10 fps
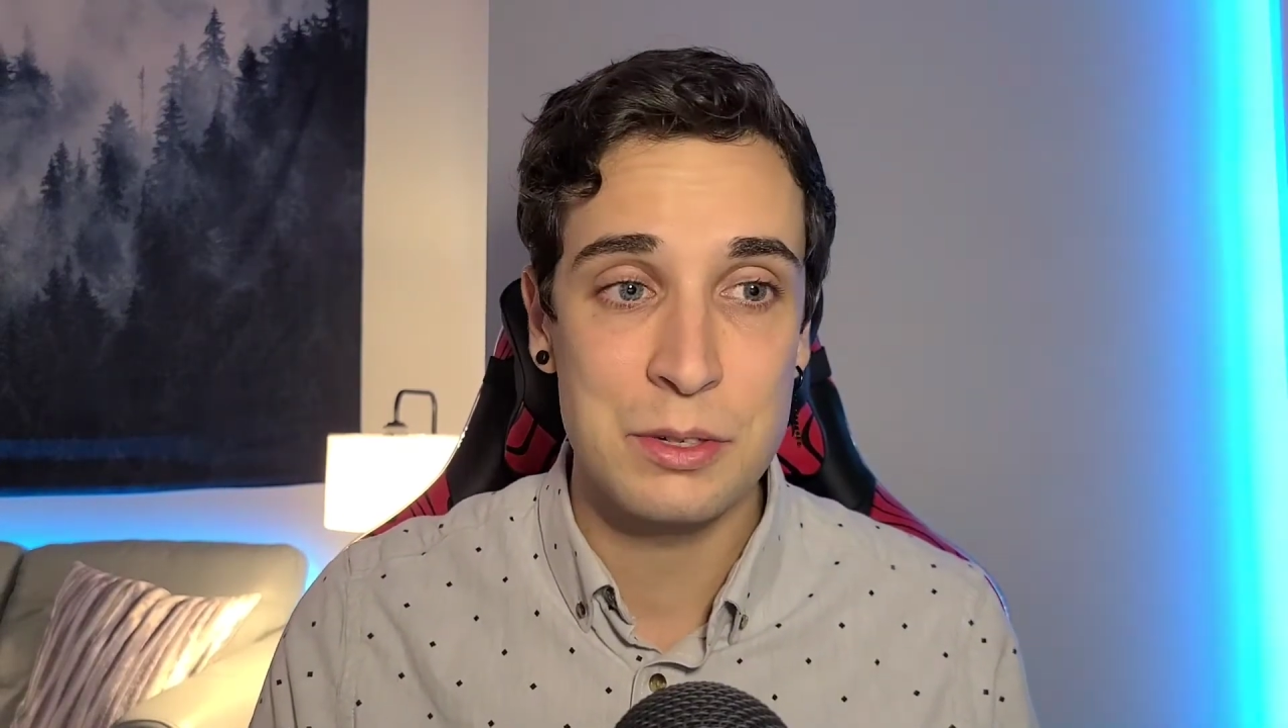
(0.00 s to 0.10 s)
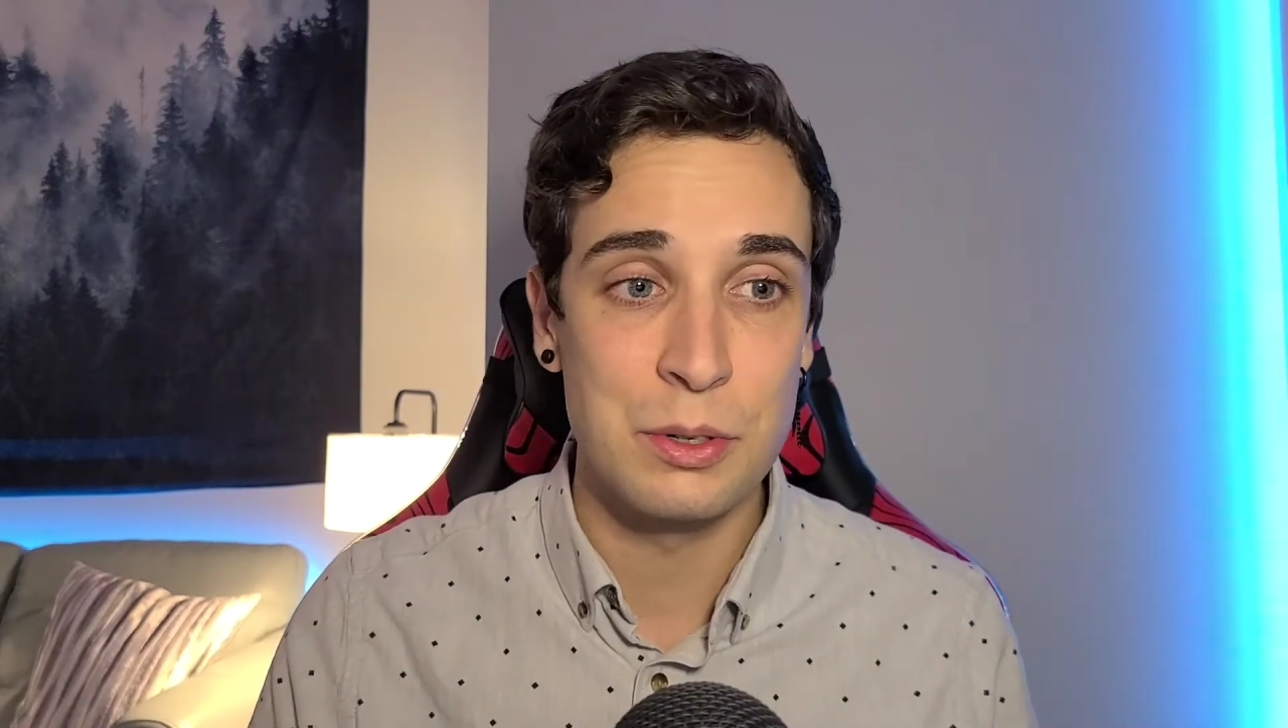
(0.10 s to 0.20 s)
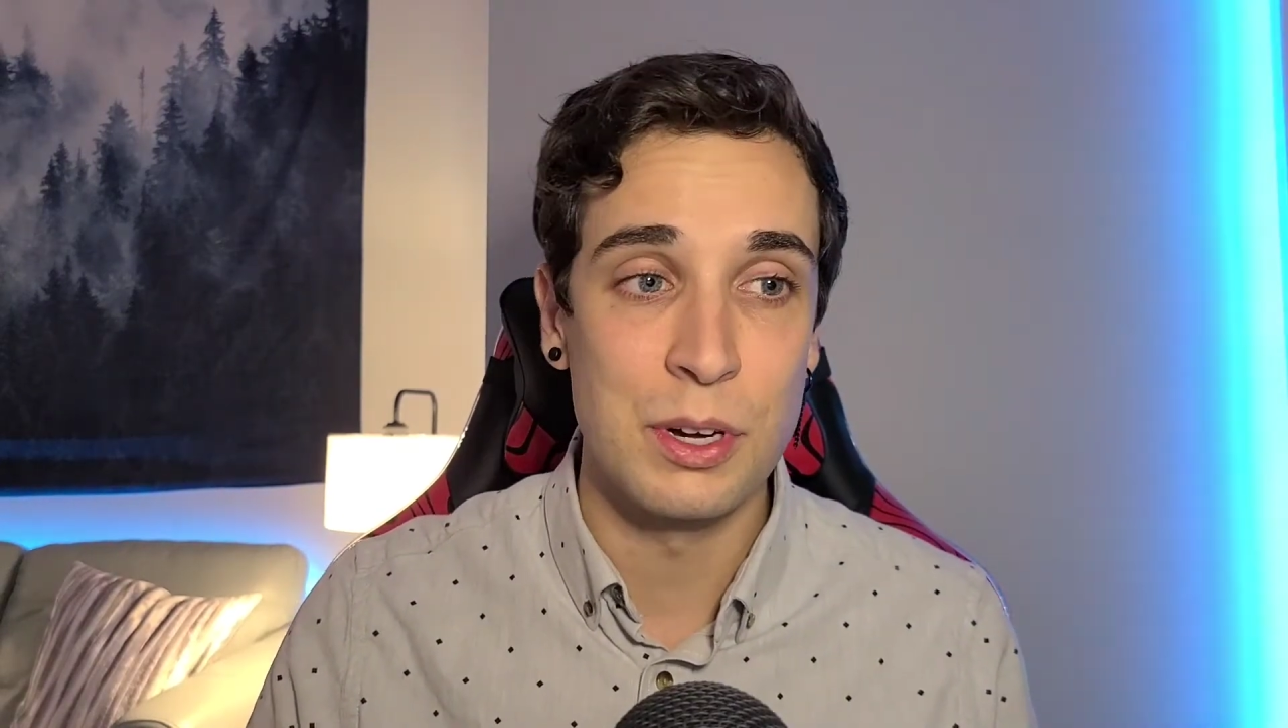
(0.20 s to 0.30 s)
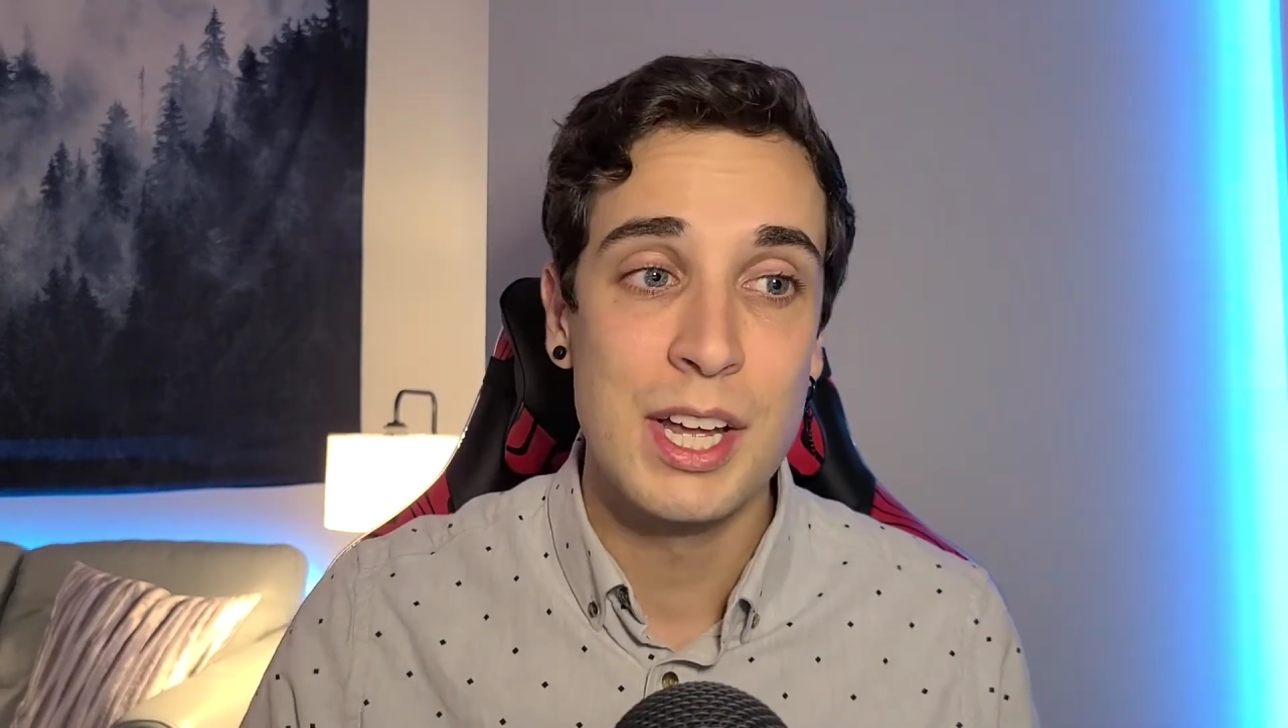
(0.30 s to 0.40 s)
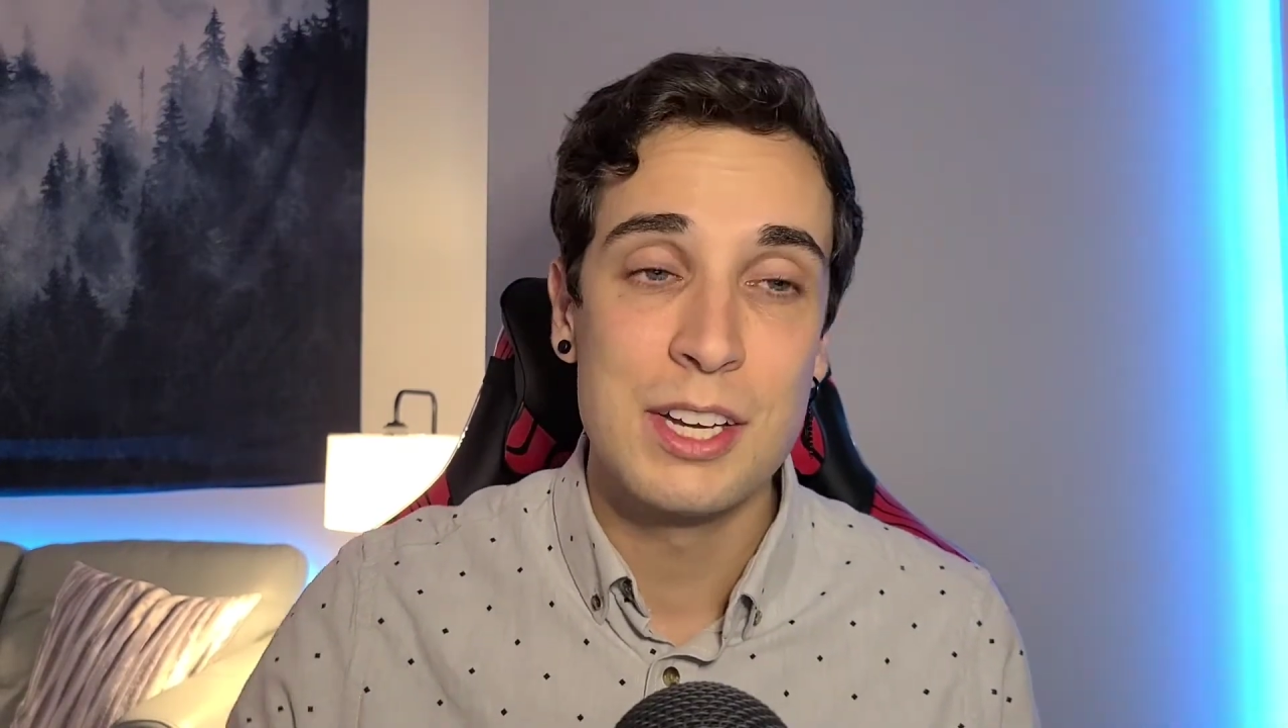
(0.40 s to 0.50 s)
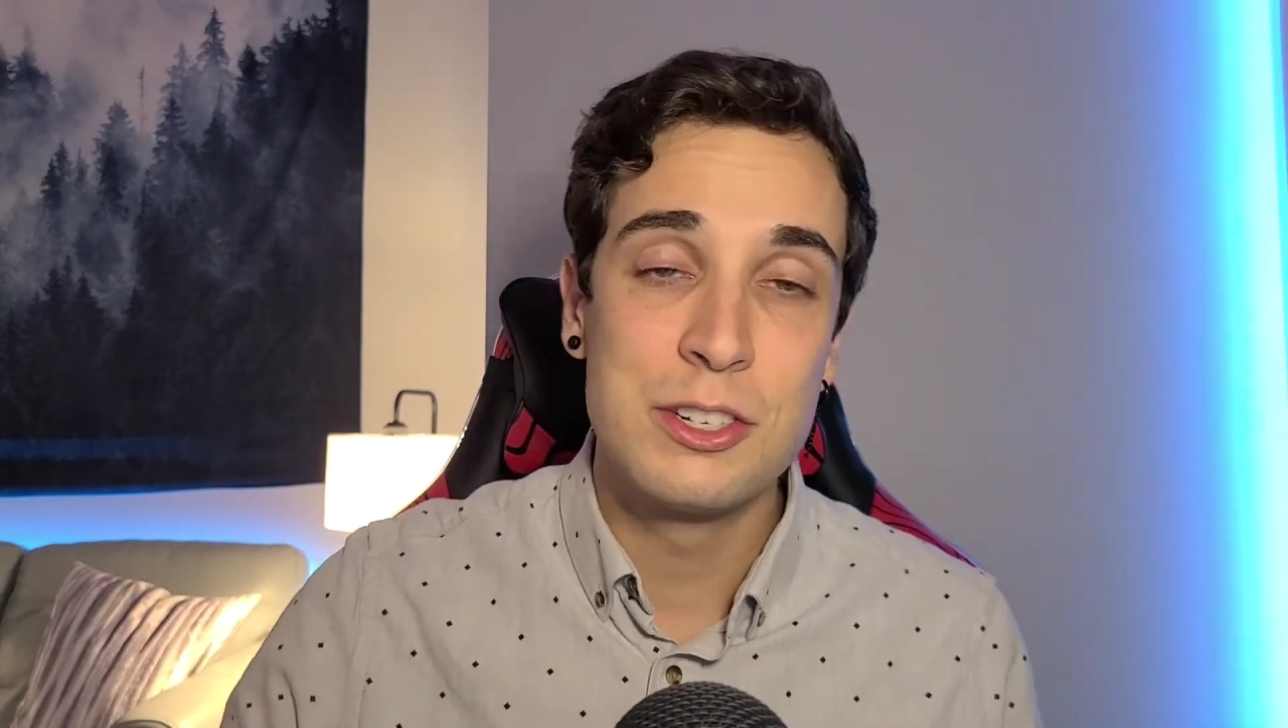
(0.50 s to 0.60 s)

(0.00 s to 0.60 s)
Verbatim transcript: school